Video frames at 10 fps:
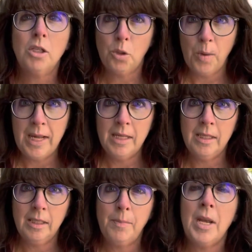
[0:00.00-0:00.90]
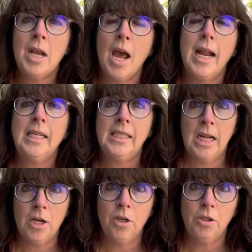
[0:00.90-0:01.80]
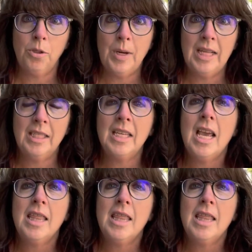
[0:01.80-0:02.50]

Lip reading: twins, but not identical twins.